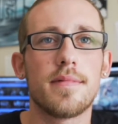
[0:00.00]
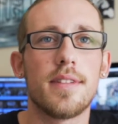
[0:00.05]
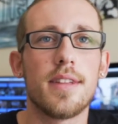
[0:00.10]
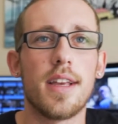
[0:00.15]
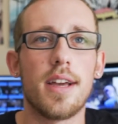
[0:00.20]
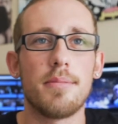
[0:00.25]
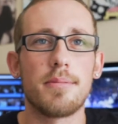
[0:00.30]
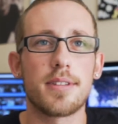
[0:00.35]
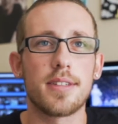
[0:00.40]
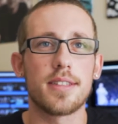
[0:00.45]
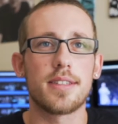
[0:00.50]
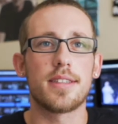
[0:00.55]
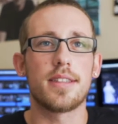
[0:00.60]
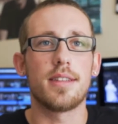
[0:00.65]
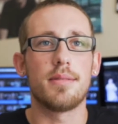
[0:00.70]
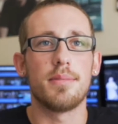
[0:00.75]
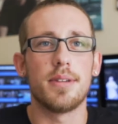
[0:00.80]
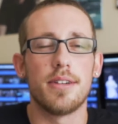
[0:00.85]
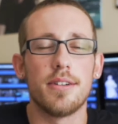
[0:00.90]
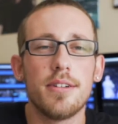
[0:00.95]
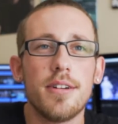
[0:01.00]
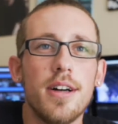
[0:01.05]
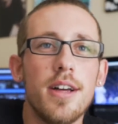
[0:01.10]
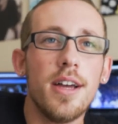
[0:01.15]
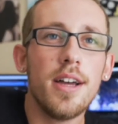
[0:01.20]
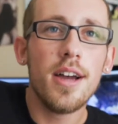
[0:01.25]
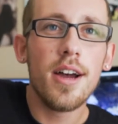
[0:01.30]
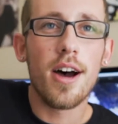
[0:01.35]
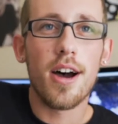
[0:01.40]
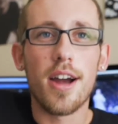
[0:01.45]
No, I'm just gonna sit in the middle.
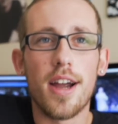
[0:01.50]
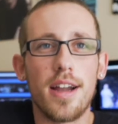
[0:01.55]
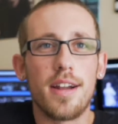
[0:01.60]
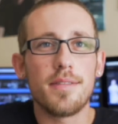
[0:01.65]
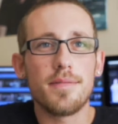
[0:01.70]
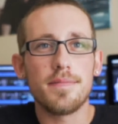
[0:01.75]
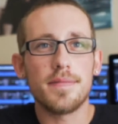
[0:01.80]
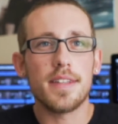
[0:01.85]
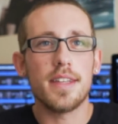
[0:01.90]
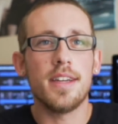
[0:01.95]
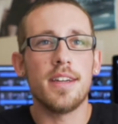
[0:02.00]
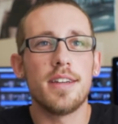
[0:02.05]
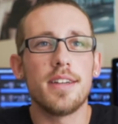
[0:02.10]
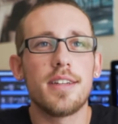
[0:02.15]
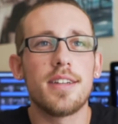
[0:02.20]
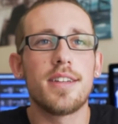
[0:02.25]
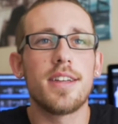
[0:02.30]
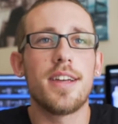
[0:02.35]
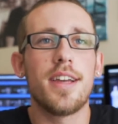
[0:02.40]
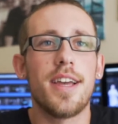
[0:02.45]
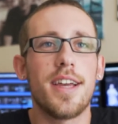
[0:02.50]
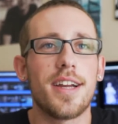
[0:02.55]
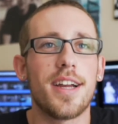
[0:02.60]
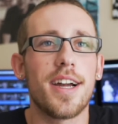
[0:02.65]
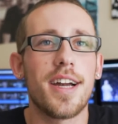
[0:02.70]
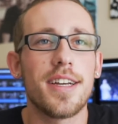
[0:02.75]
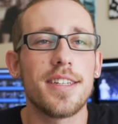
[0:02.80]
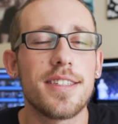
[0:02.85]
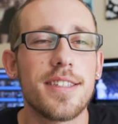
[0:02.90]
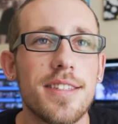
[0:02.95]
All right, hey
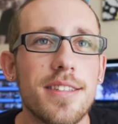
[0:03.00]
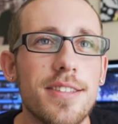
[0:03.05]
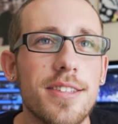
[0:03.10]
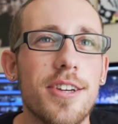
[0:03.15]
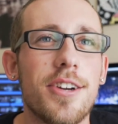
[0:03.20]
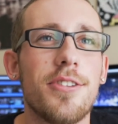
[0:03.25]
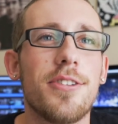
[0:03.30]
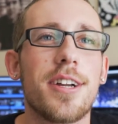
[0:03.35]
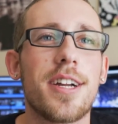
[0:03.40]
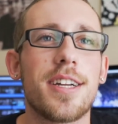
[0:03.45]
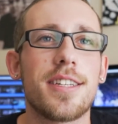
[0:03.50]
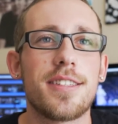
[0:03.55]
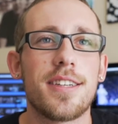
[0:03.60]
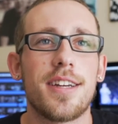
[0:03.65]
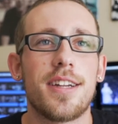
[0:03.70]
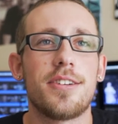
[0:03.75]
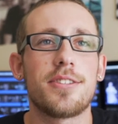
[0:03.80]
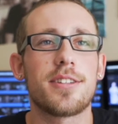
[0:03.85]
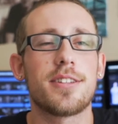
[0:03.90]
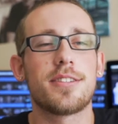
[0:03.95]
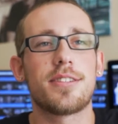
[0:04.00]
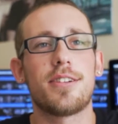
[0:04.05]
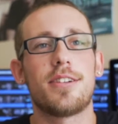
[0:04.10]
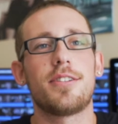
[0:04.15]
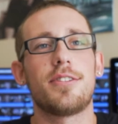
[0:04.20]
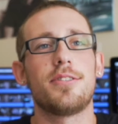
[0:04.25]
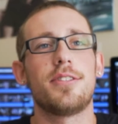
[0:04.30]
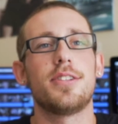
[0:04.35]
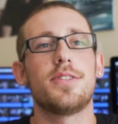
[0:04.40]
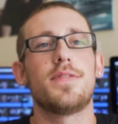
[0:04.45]
guys. So like I said, I was gonna start
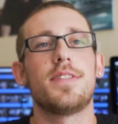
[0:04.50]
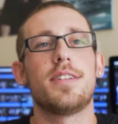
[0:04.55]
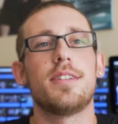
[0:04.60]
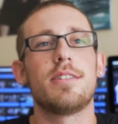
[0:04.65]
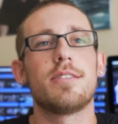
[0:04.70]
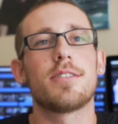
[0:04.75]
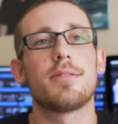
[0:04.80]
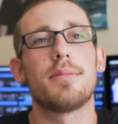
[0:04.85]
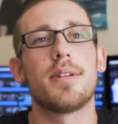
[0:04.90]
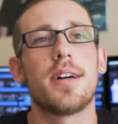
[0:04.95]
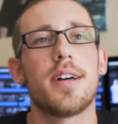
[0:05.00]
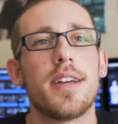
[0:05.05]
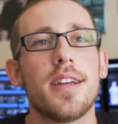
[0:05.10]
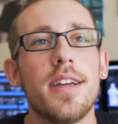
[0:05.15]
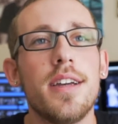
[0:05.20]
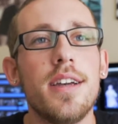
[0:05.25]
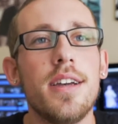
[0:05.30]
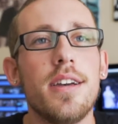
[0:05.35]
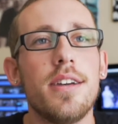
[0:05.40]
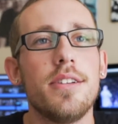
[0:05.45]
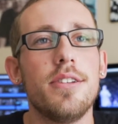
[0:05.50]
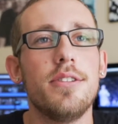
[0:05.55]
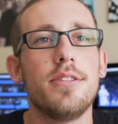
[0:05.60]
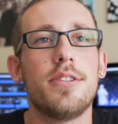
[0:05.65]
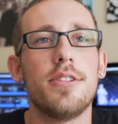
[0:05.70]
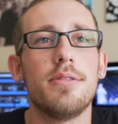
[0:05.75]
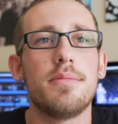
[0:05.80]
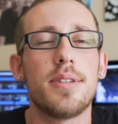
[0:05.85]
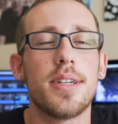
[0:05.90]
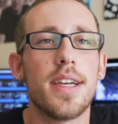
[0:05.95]
doing these videos on my
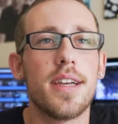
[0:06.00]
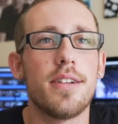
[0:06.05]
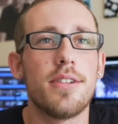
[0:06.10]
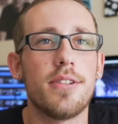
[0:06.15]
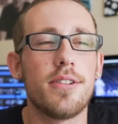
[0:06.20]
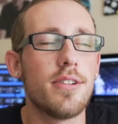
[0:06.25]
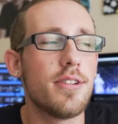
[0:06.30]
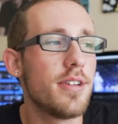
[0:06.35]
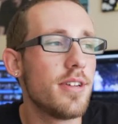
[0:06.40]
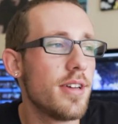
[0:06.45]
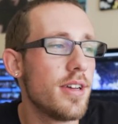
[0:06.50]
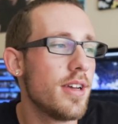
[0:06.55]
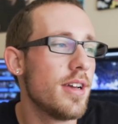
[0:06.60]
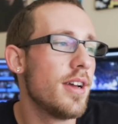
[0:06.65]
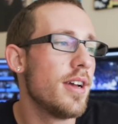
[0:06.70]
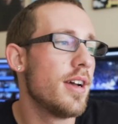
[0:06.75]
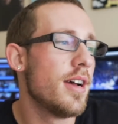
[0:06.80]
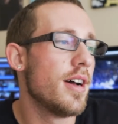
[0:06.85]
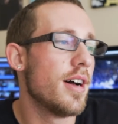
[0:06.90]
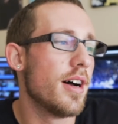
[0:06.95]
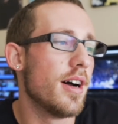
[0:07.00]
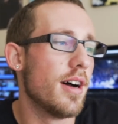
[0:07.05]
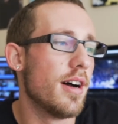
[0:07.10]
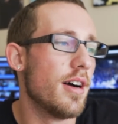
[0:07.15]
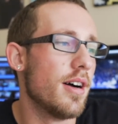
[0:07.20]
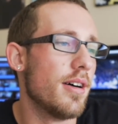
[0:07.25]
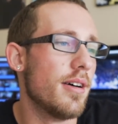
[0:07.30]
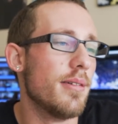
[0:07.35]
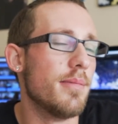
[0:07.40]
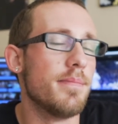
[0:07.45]
YouTube channel.
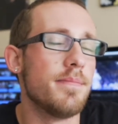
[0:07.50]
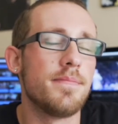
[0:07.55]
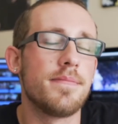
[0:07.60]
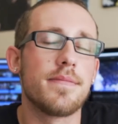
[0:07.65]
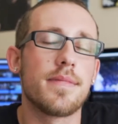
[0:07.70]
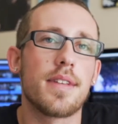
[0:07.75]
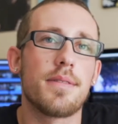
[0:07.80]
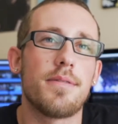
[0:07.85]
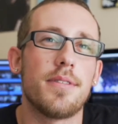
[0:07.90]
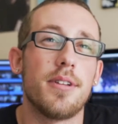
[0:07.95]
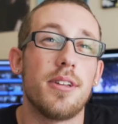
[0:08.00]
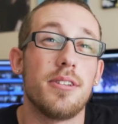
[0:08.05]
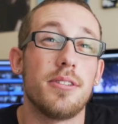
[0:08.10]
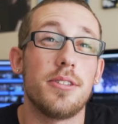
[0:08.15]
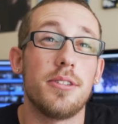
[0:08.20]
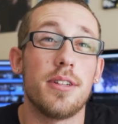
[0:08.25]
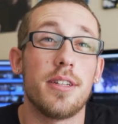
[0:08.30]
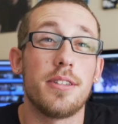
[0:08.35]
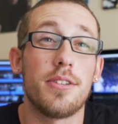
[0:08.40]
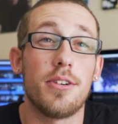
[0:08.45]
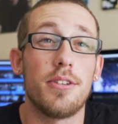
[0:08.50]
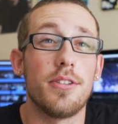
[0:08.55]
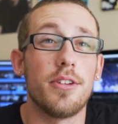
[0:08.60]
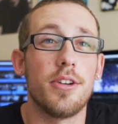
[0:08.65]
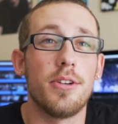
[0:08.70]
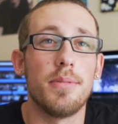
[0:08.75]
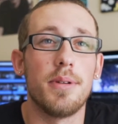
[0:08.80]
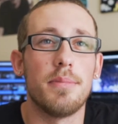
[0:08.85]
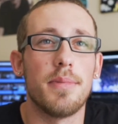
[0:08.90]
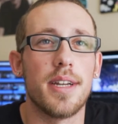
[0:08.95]
For those of you that don't
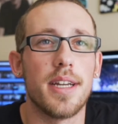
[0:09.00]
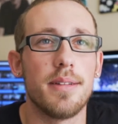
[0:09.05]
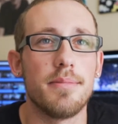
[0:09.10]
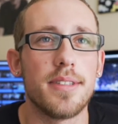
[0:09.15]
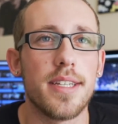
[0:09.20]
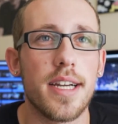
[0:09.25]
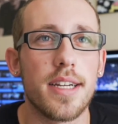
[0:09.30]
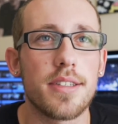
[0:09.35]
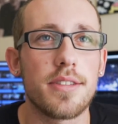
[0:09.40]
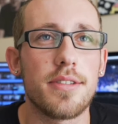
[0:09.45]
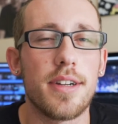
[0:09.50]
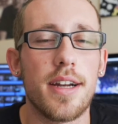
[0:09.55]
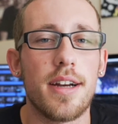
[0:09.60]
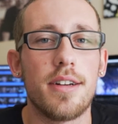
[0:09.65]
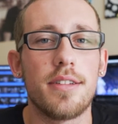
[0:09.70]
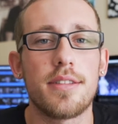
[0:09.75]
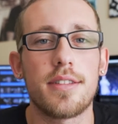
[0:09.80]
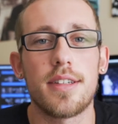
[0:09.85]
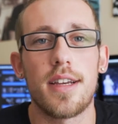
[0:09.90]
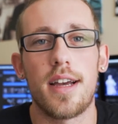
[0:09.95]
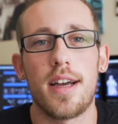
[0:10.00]
know me, my name's Zach Strauss.